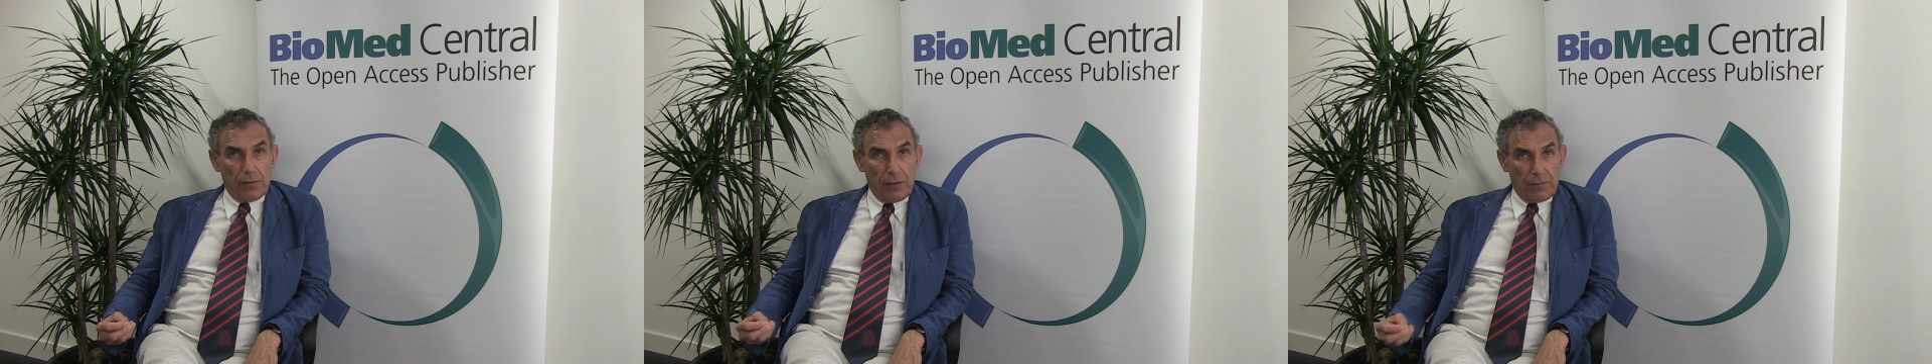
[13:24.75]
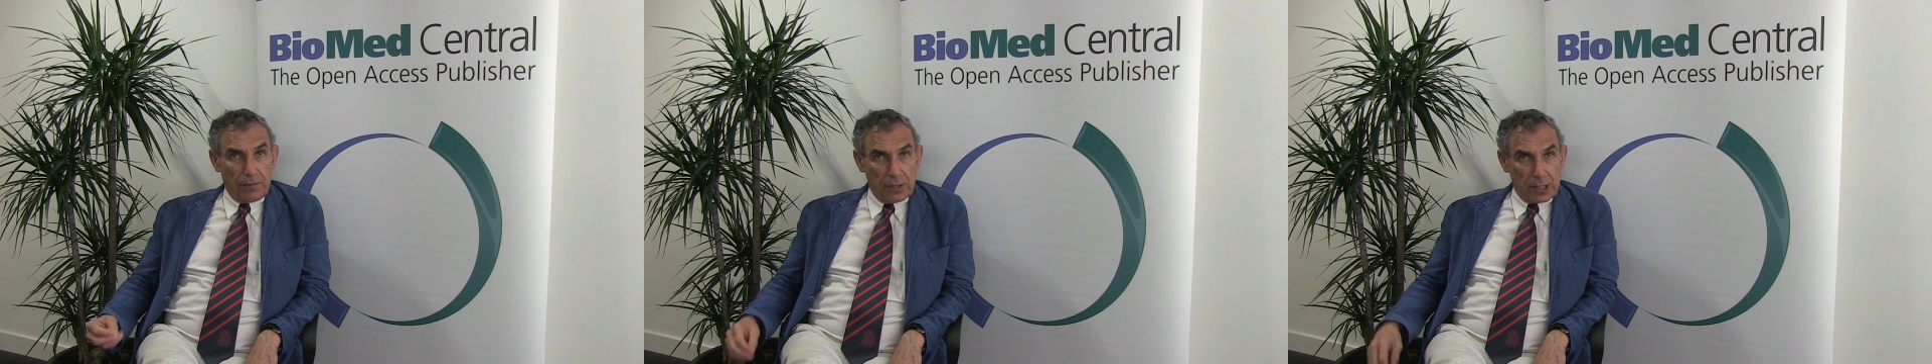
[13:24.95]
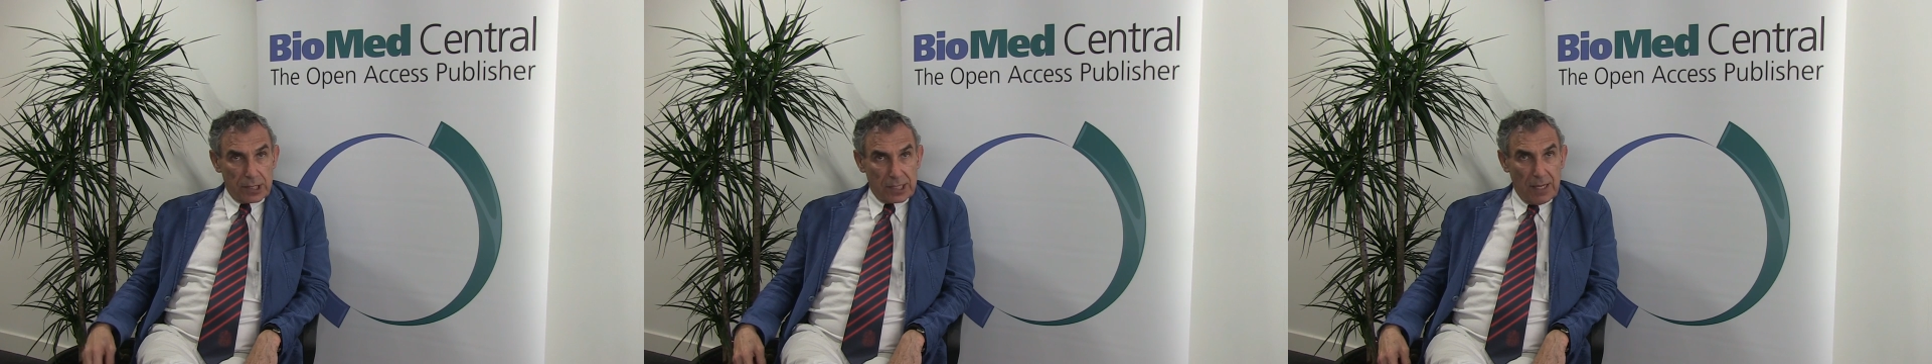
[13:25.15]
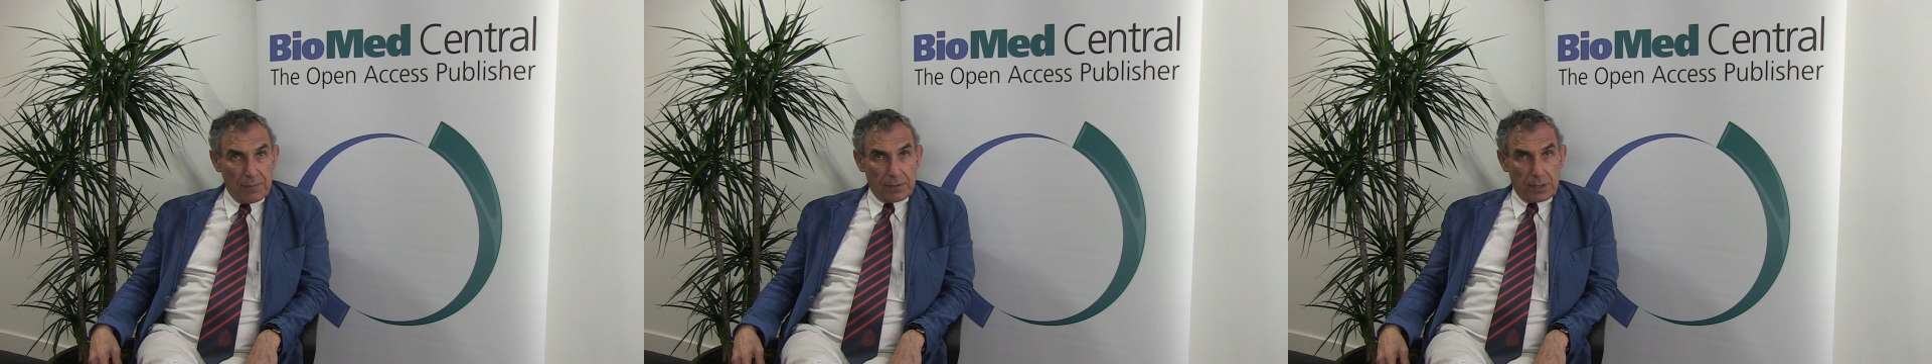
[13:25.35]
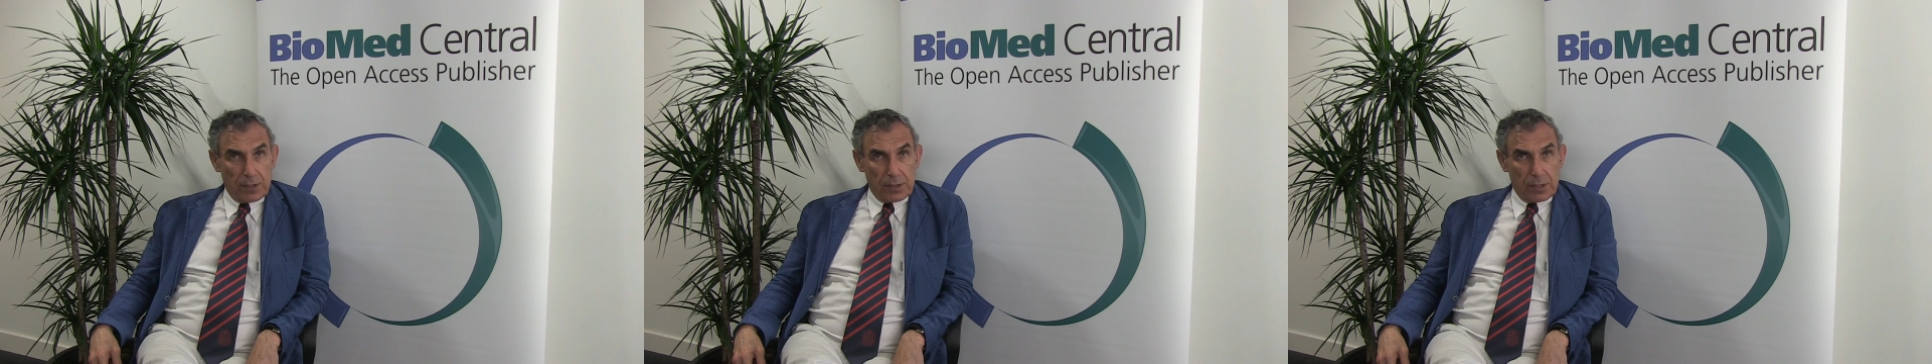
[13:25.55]
different
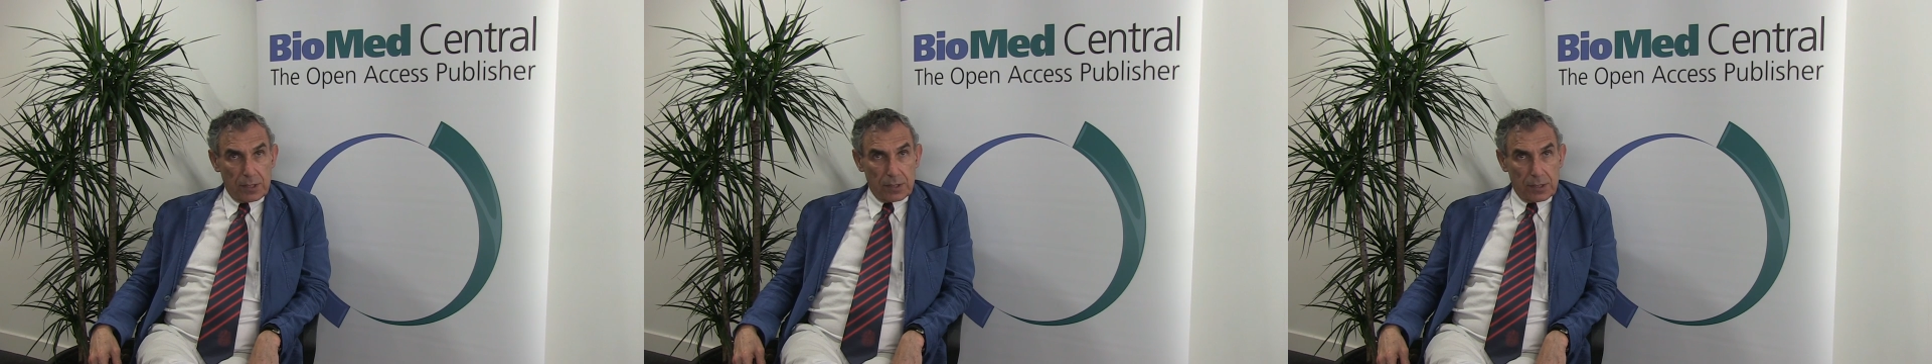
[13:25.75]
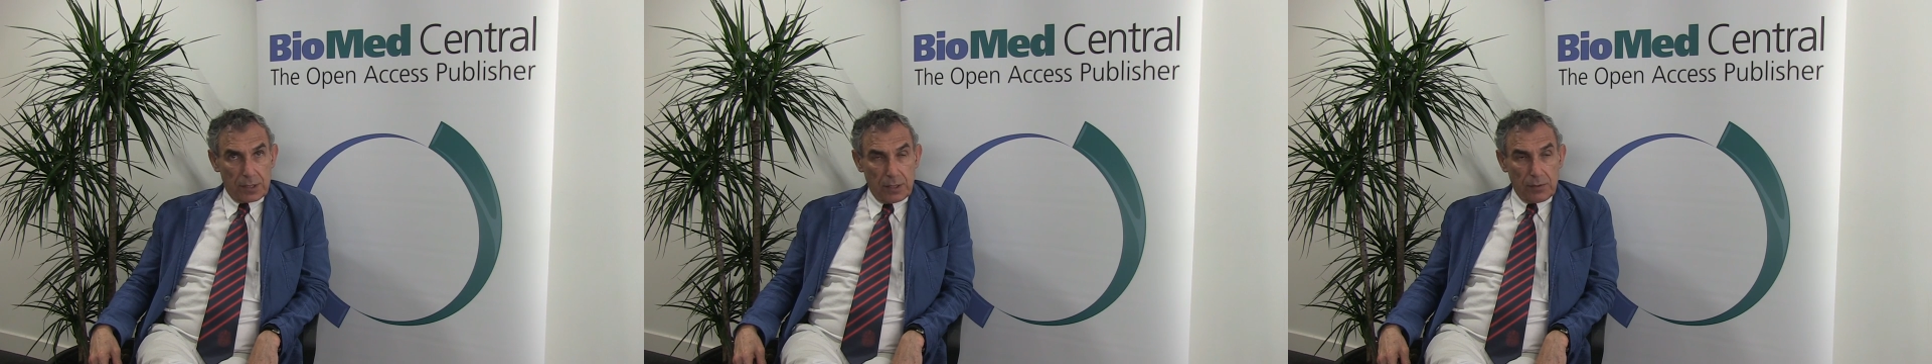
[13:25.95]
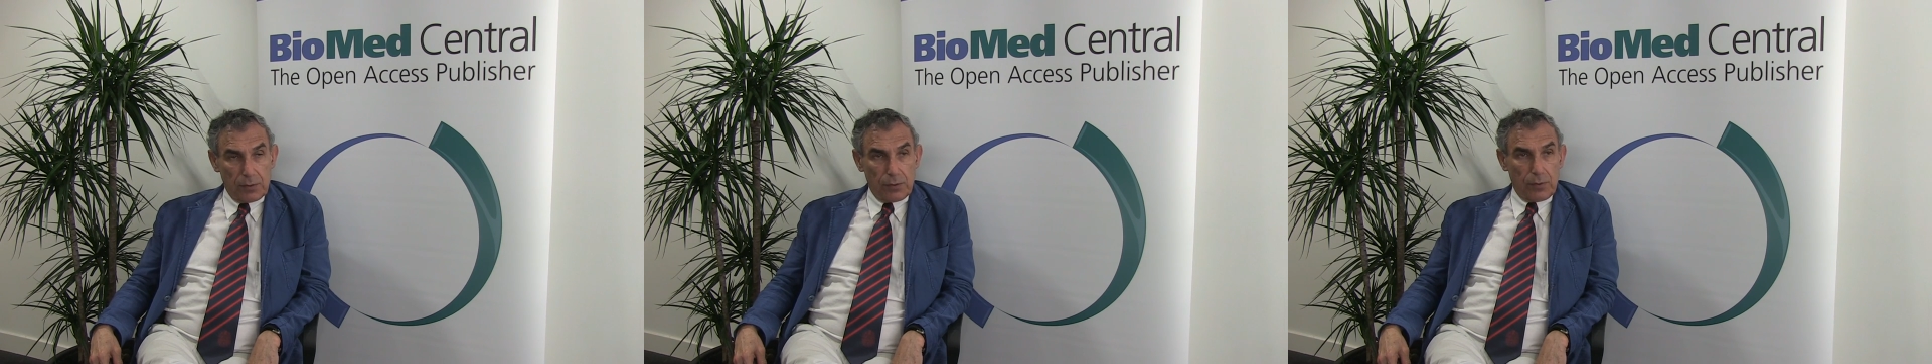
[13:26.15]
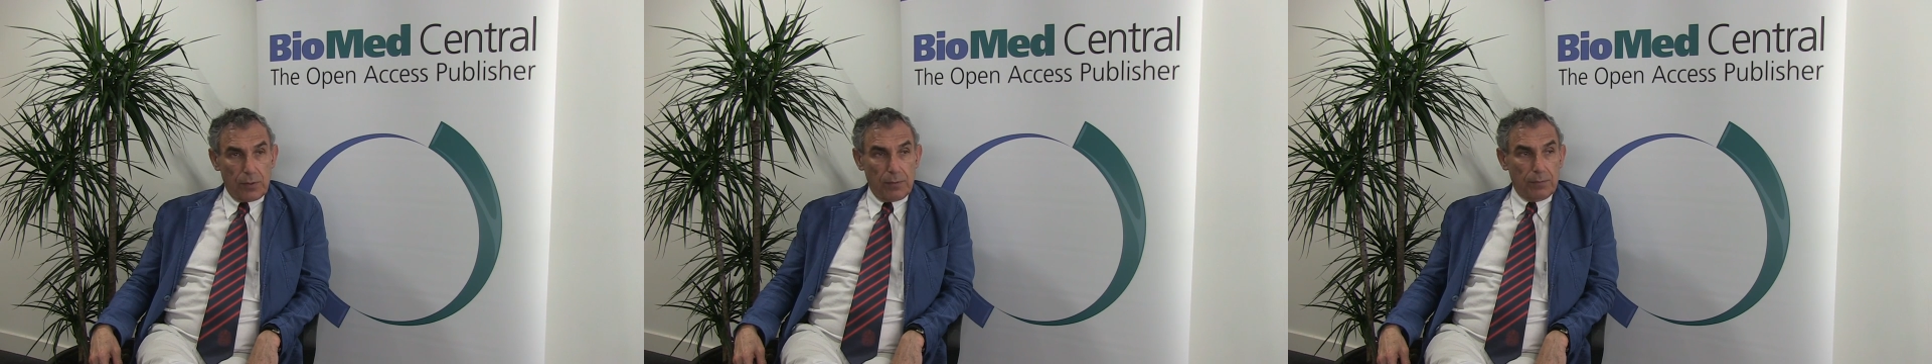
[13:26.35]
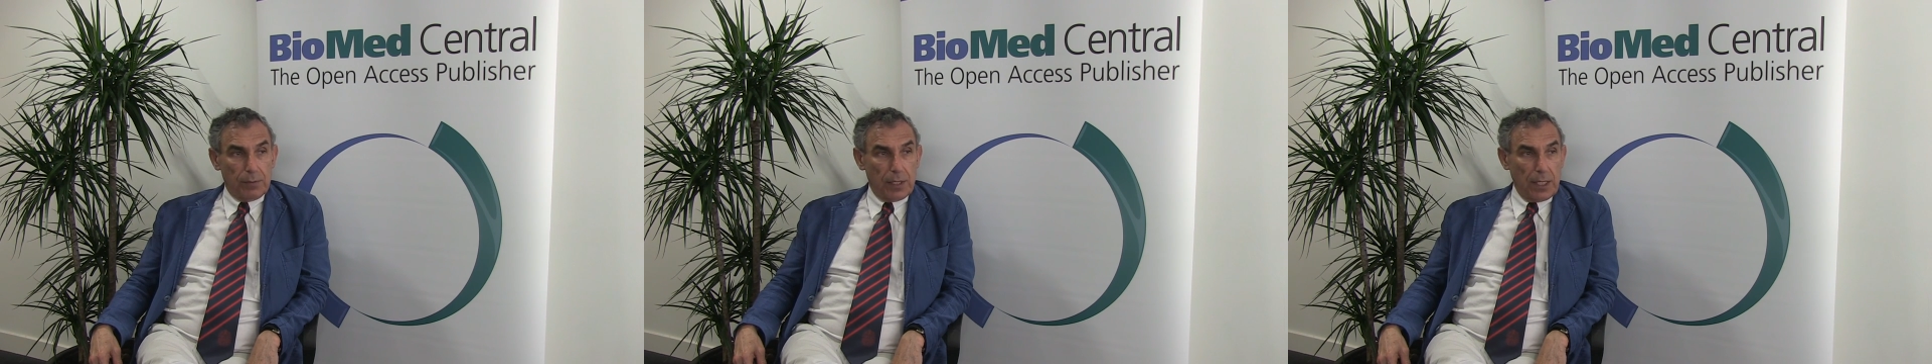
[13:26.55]
substances into
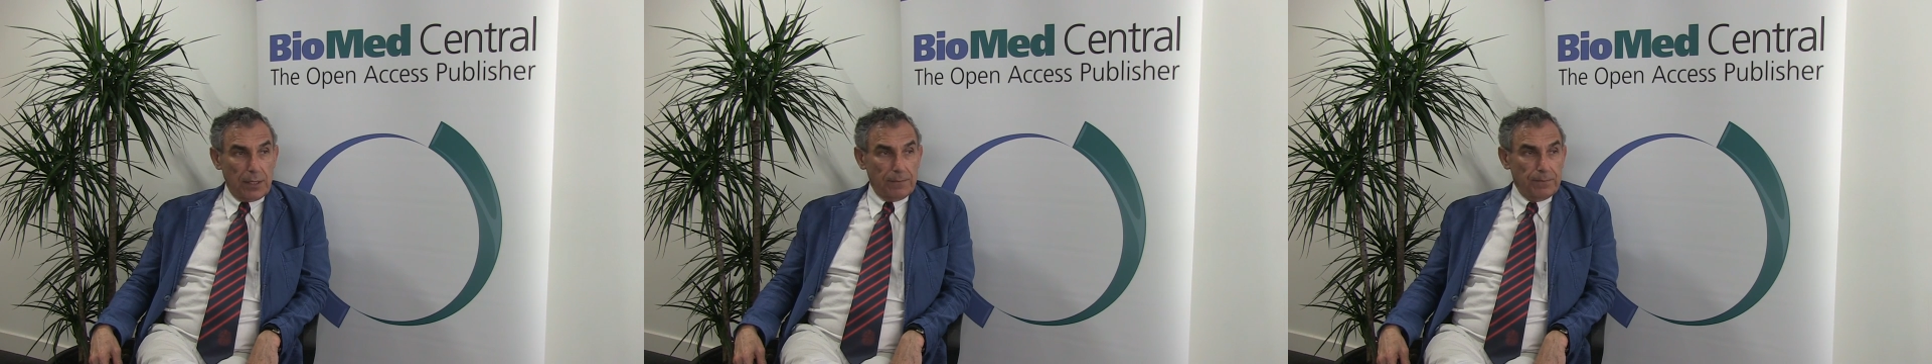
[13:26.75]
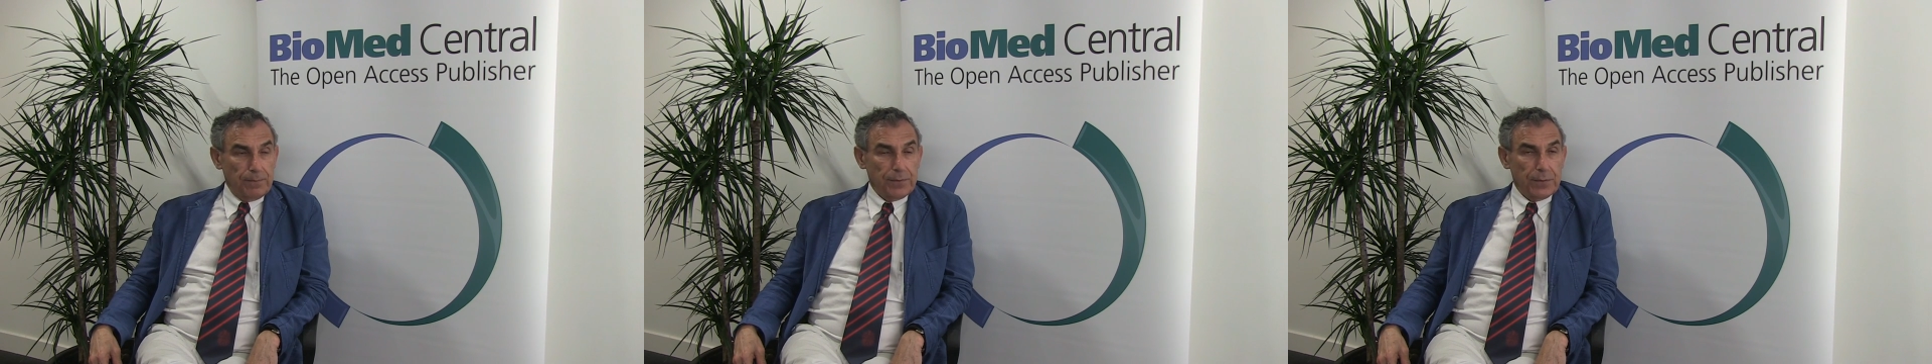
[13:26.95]
the brain.